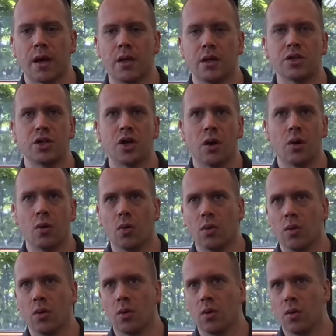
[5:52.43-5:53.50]
So
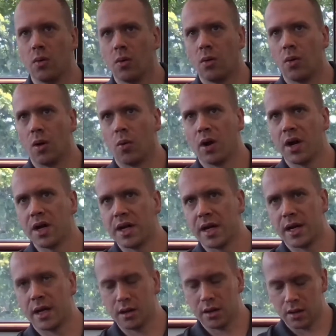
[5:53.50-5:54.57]
I wanted to
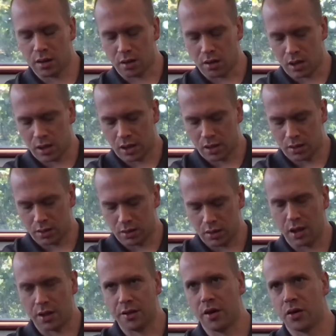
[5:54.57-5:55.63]
hit on
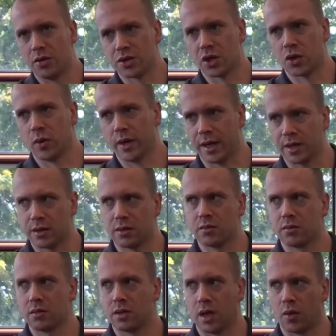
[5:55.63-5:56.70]
those quick,
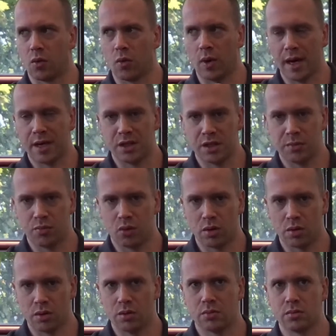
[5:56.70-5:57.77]
kind of why is it
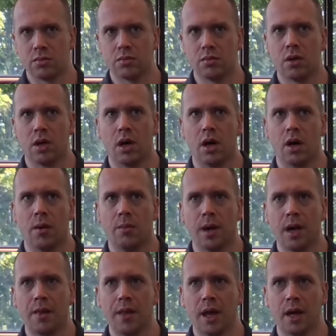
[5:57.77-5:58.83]
important,
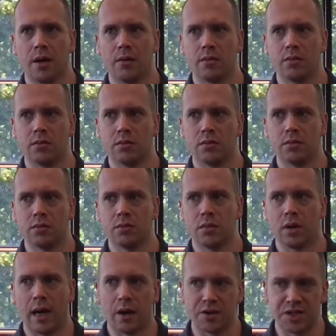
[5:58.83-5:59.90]
and then
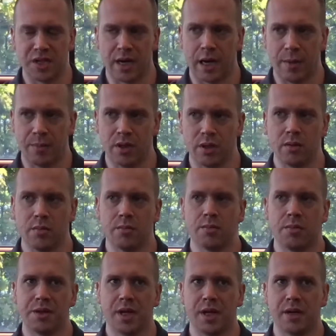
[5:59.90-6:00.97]
how does it happen.
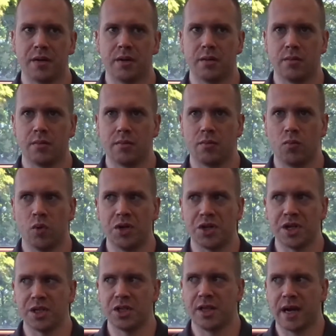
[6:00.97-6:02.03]
But then when you
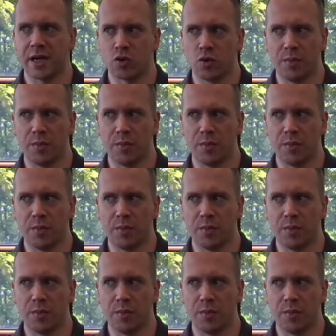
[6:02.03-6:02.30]
get to the actual